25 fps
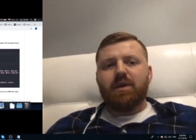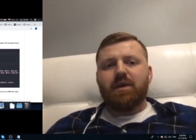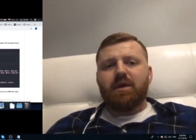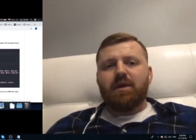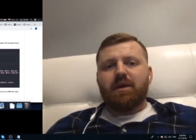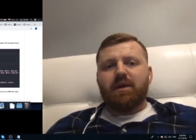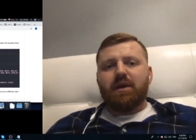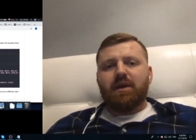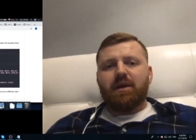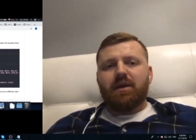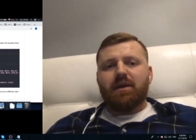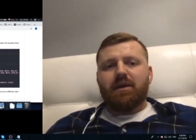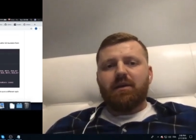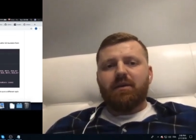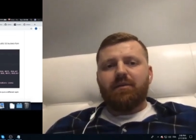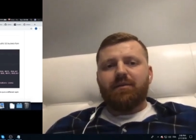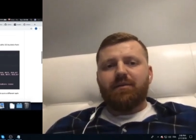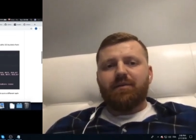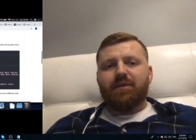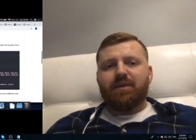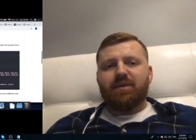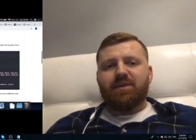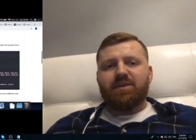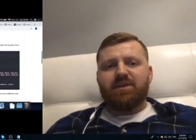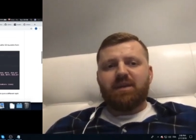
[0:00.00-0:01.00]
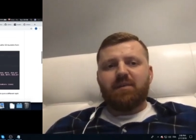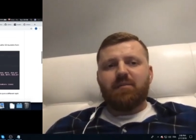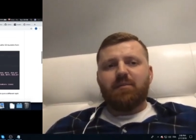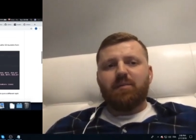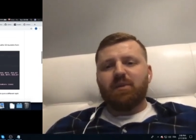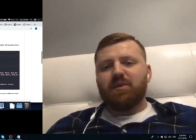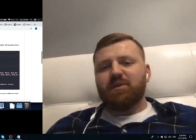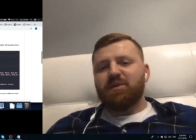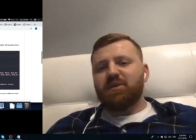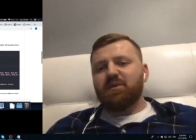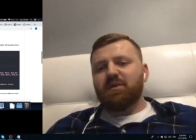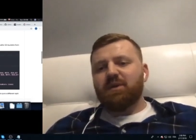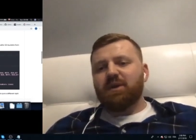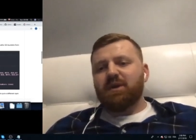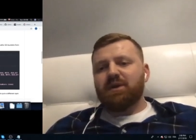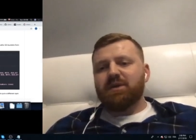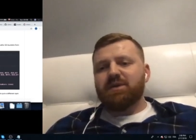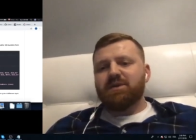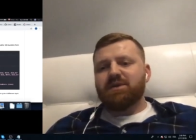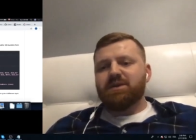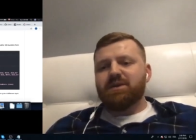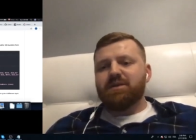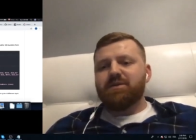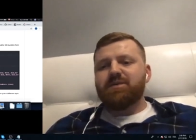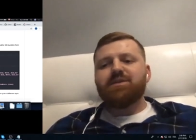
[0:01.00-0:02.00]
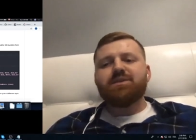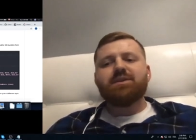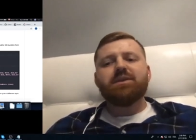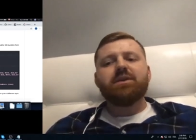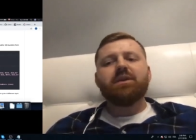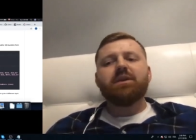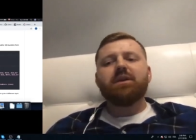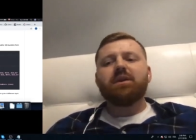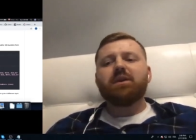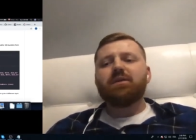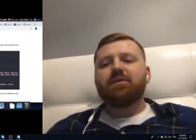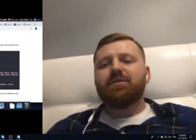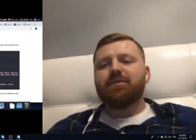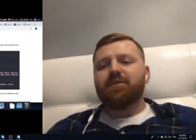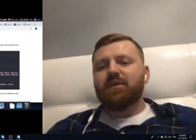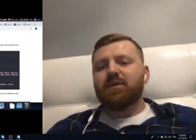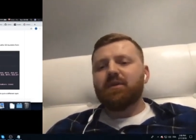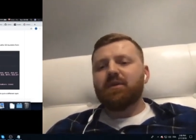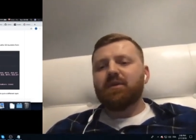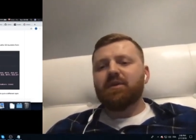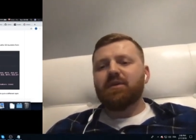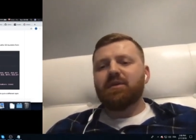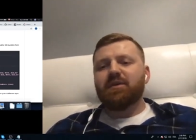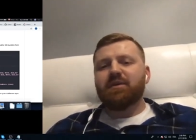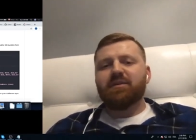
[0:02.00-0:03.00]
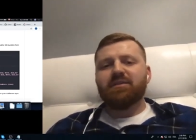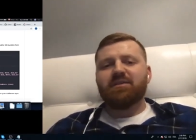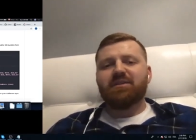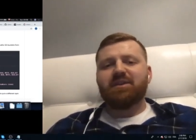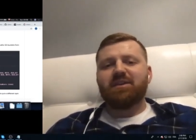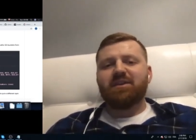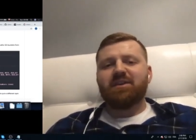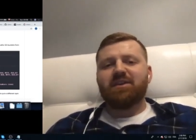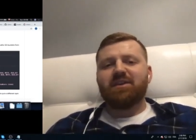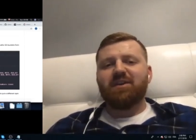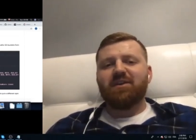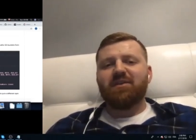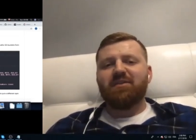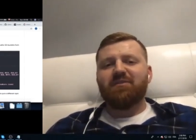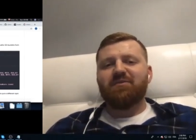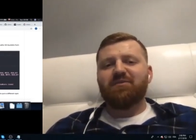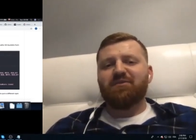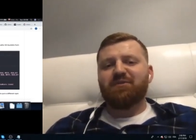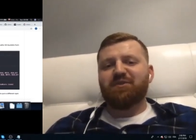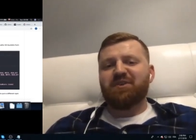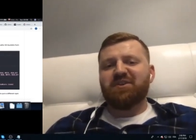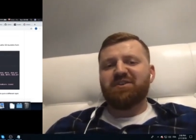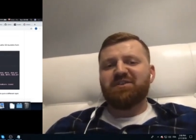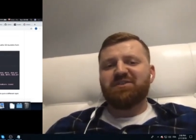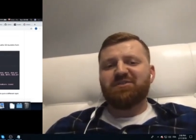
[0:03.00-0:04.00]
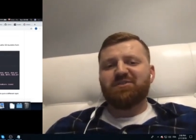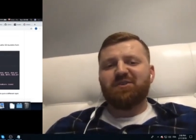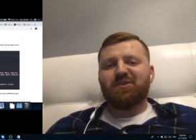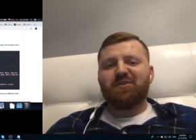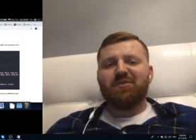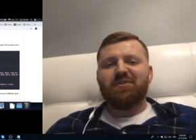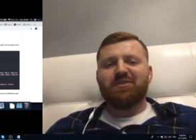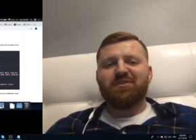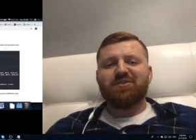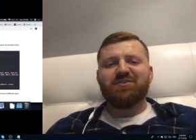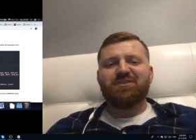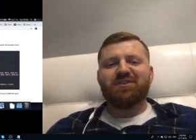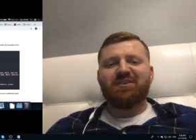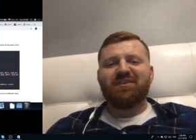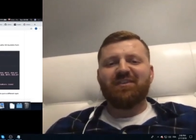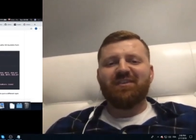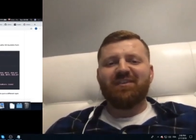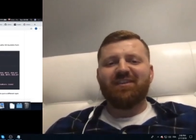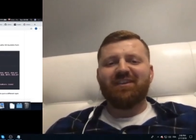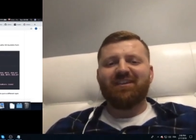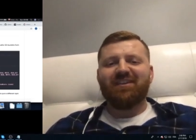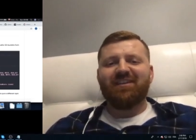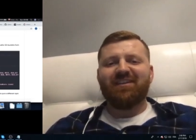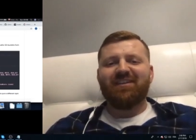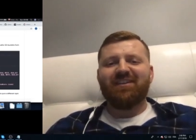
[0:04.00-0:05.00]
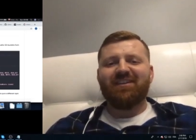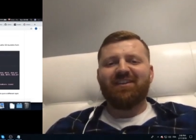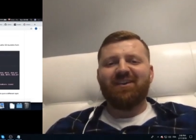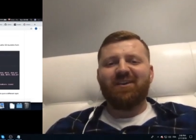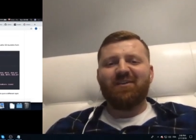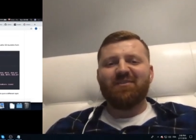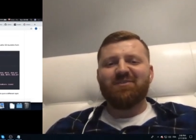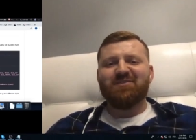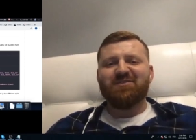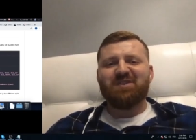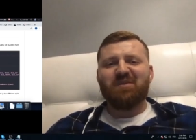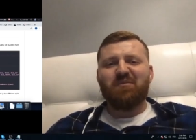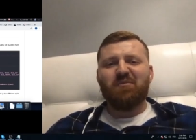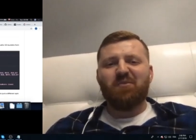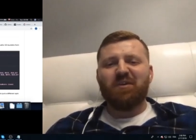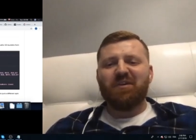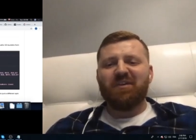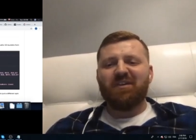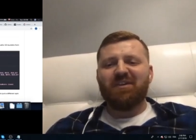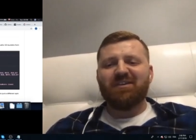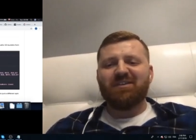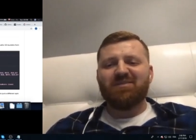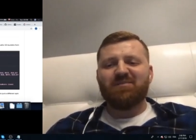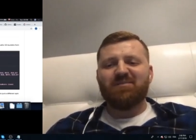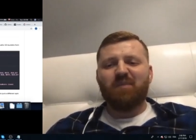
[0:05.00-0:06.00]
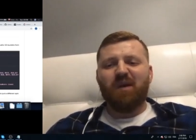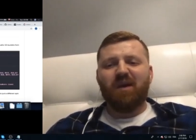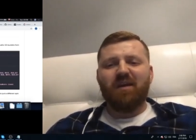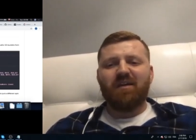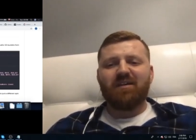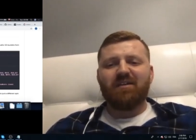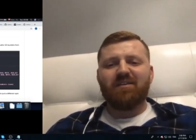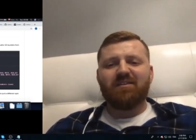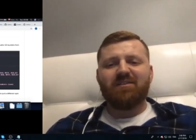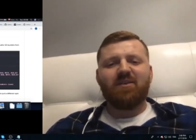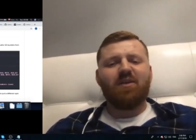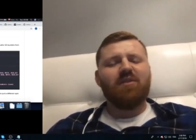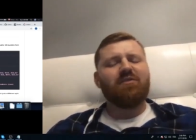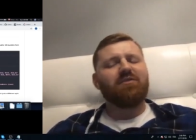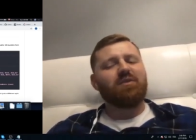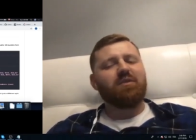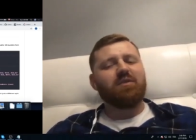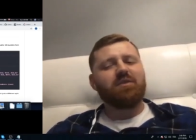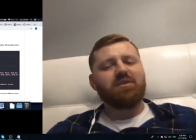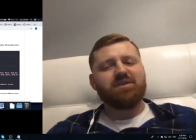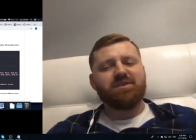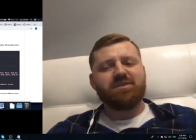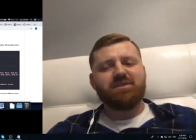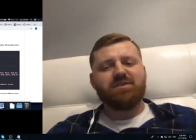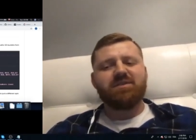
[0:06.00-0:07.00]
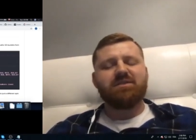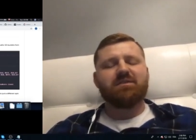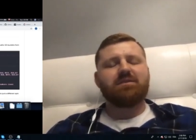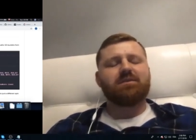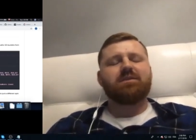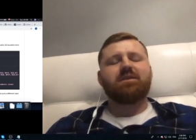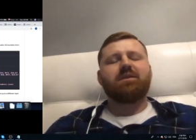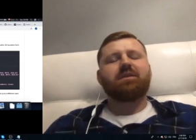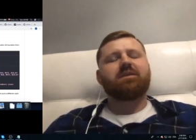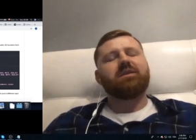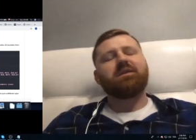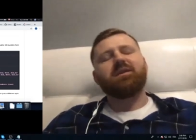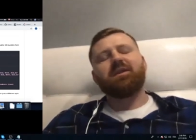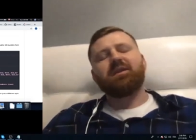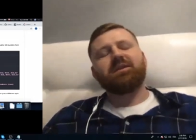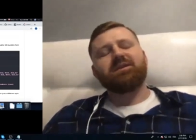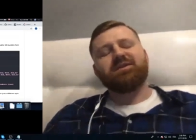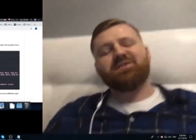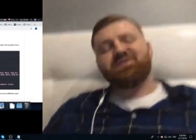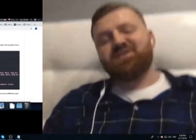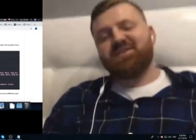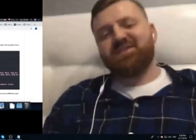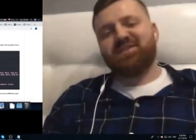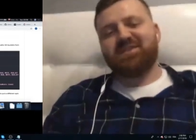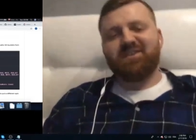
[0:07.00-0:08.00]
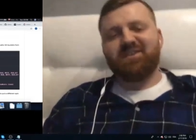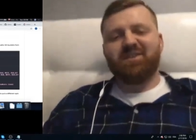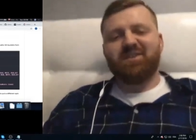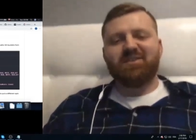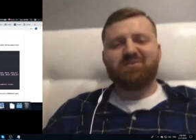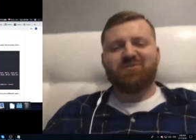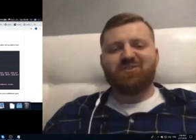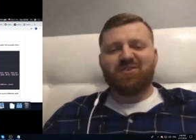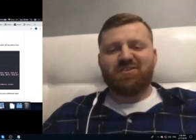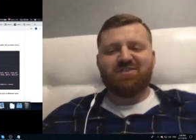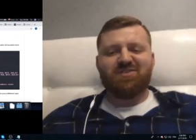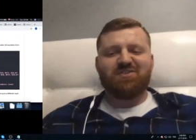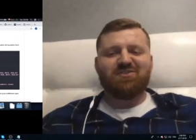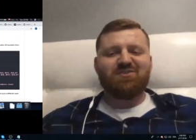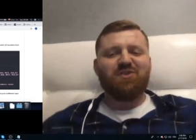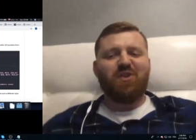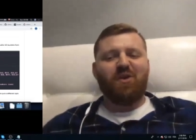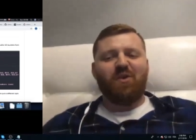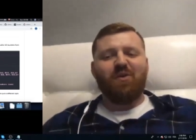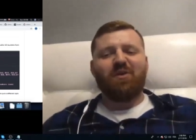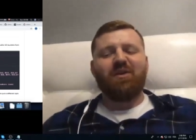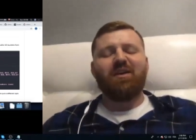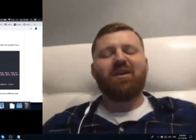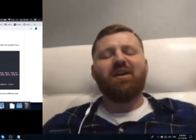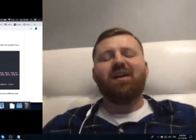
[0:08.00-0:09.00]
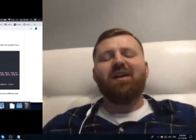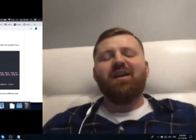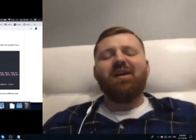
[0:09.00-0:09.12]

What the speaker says: for example, you are searching for the free storage on someone else's bucket. Of course, it's not ethical, it's just a joke.